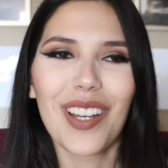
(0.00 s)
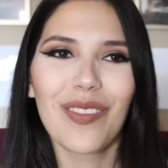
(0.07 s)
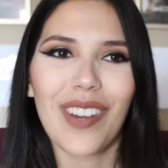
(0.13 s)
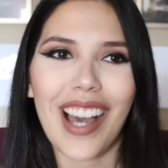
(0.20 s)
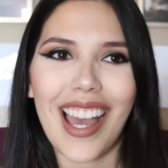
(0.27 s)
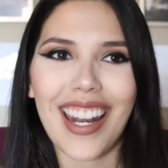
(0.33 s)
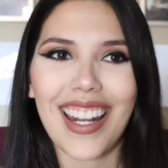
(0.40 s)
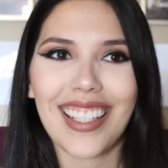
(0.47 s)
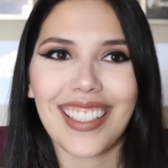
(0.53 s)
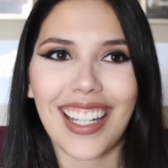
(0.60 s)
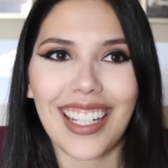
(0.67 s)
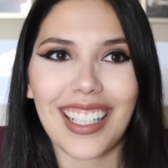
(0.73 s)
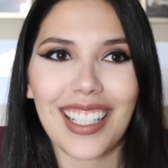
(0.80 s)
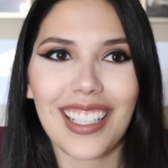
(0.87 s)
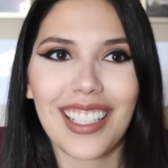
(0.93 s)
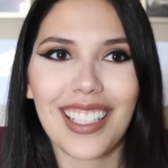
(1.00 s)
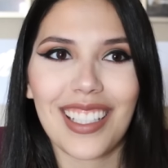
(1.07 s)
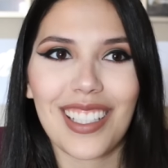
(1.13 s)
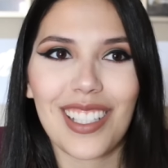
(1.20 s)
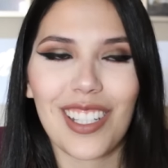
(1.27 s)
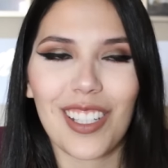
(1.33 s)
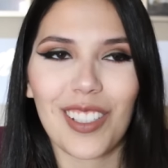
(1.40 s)
But I
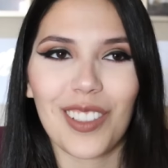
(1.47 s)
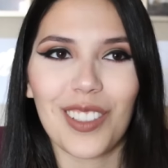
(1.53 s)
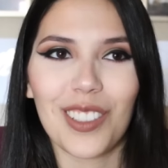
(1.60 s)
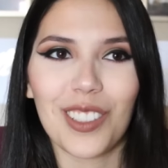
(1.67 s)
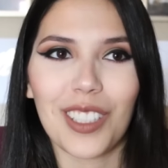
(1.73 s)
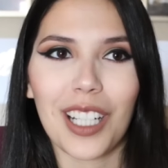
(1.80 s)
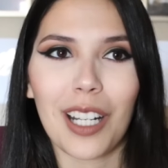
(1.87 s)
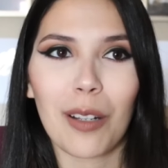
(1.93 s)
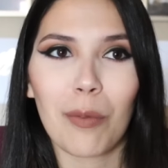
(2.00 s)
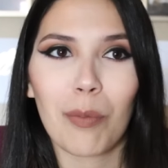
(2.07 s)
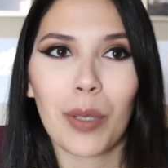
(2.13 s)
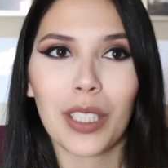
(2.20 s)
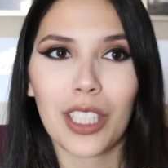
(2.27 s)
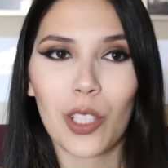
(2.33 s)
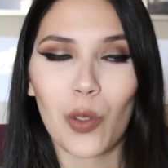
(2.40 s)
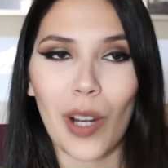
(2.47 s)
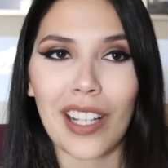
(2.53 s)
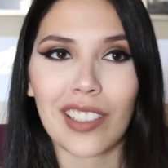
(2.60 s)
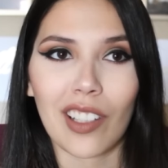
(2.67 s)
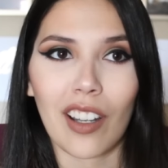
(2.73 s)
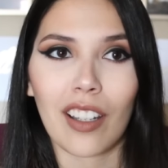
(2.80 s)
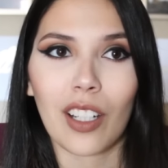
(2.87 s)
decided to put the
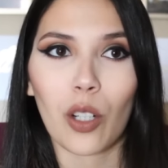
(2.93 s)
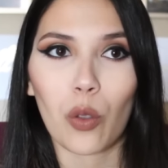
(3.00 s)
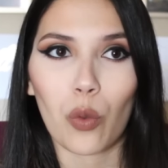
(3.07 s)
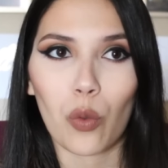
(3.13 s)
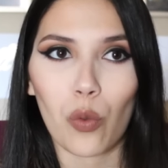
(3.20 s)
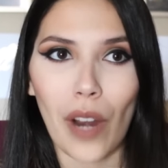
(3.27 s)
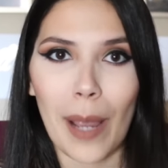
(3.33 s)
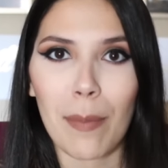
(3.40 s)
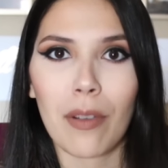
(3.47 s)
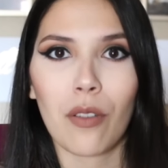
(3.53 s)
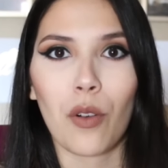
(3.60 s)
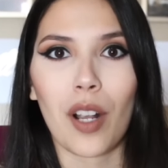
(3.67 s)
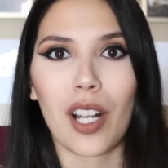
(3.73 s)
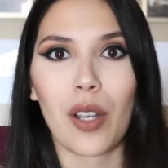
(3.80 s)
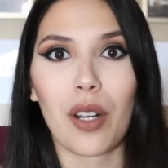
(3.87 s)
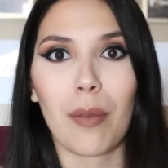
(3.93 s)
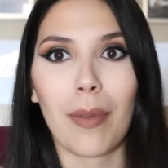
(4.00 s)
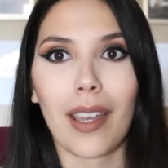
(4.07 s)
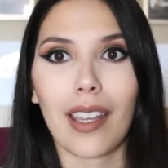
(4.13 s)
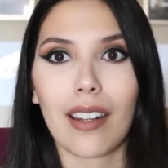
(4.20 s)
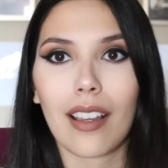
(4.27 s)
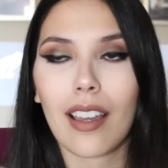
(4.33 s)
trays on right before I go to
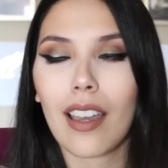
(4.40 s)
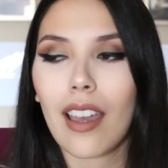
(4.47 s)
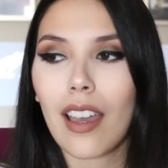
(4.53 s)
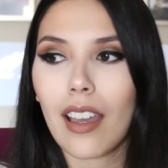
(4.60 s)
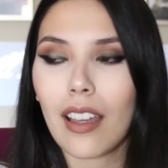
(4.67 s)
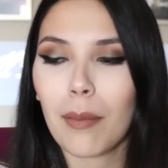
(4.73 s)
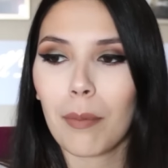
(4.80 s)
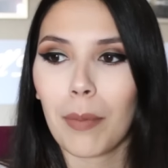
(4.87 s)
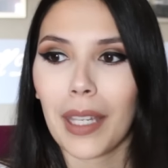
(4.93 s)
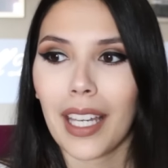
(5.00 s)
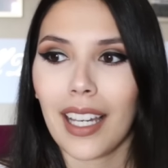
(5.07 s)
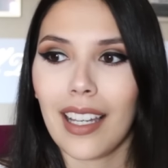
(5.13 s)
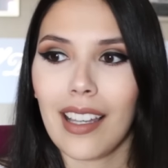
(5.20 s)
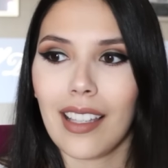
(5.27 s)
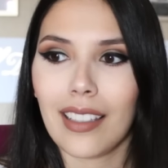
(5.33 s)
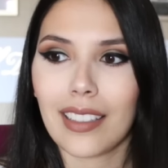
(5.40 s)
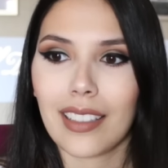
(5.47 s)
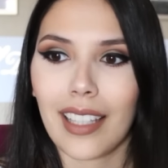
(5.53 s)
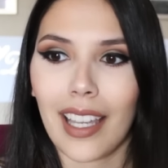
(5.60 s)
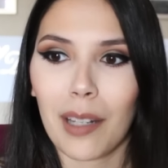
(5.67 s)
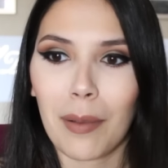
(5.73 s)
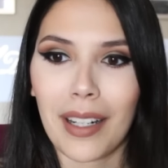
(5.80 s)
bed, because
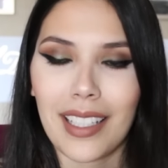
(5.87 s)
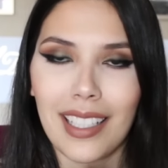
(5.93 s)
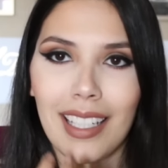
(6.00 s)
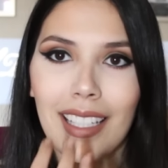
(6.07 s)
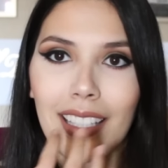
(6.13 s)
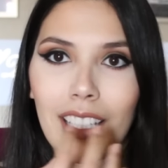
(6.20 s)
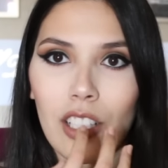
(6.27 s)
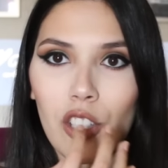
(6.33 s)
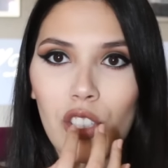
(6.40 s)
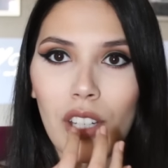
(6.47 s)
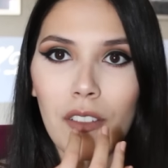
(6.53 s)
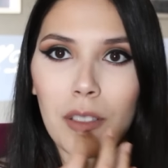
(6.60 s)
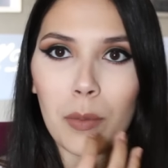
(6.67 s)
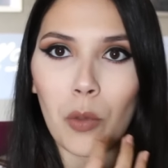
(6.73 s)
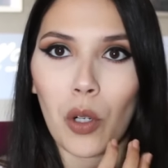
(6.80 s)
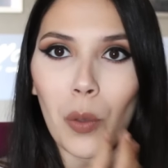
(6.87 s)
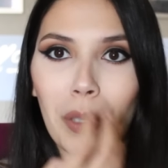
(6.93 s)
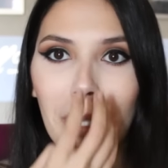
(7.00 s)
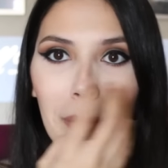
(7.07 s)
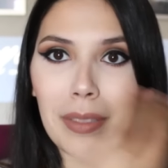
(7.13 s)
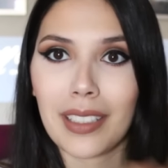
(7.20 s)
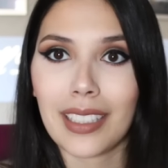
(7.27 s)
then my teeth can shift more
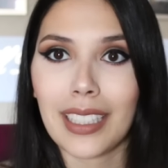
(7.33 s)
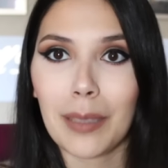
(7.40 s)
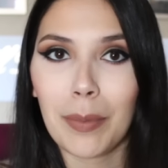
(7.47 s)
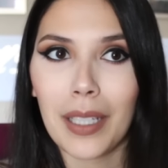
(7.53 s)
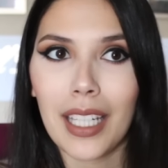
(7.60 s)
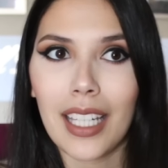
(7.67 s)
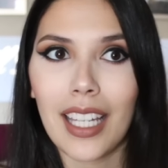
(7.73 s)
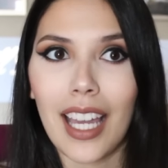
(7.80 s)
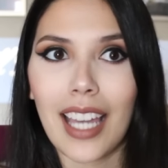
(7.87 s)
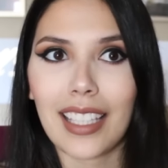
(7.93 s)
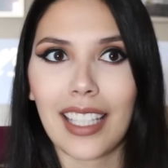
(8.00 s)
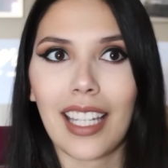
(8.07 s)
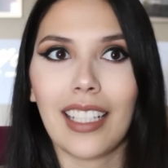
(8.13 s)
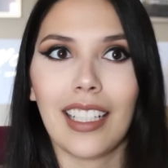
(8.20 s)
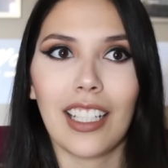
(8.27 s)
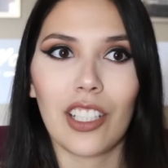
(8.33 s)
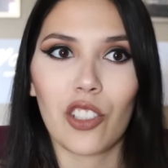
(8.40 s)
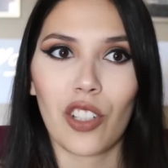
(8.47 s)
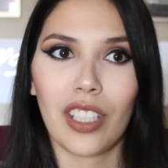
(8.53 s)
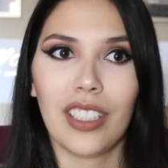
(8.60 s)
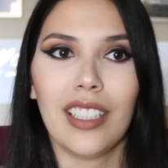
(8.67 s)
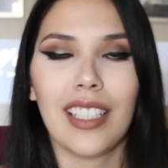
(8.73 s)
when I'm sleeping, and then
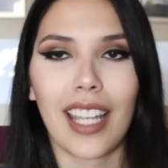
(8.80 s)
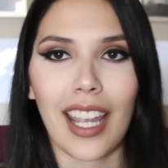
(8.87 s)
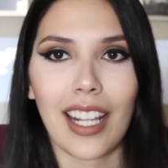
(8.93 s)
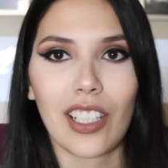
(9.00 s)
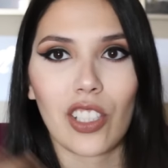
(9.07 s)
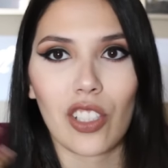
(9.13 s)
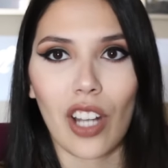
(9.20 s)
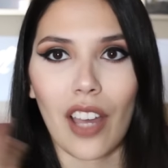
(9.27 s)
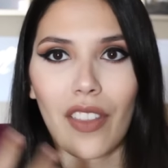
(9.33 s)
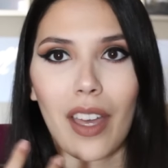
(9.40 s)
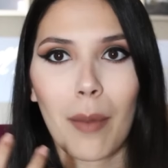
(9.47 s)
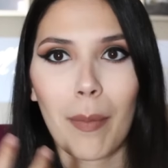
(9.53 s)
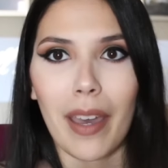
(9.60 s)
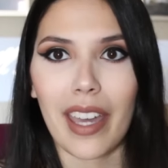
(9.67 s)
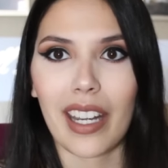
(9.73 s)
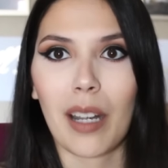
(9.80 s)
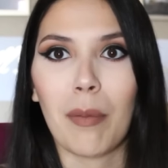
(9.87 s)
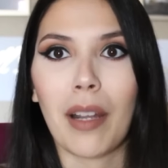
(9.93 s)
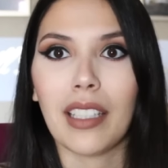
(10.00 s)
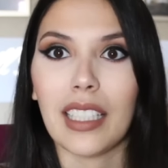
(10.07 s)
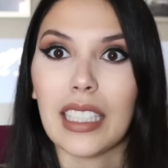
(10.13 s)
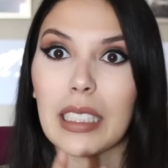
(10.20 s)
during the day it's not that bad. I'm
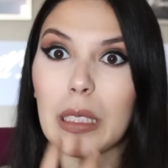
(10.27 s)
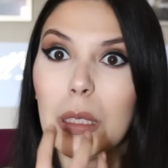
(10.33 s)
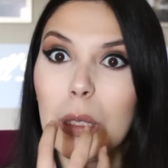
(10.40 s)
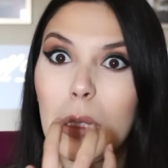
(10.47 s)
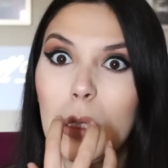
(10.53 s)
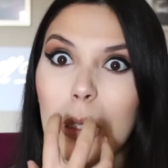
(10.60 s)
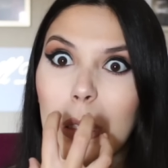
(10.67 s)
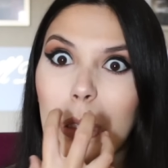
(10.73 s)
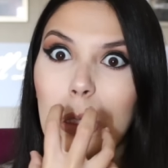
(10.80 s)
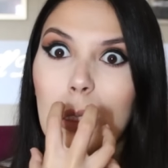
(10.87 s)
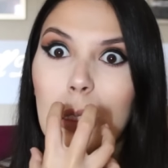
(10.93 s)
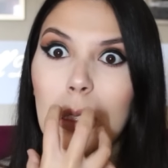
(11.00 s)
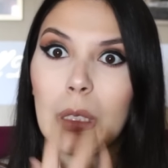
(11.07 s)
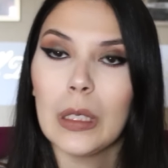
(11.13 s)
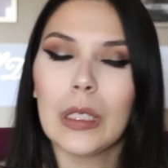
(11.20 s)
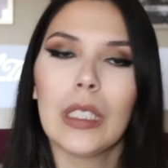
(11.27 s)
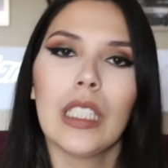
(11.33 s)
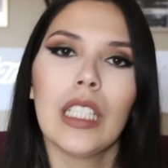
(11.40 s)
not like, ugh.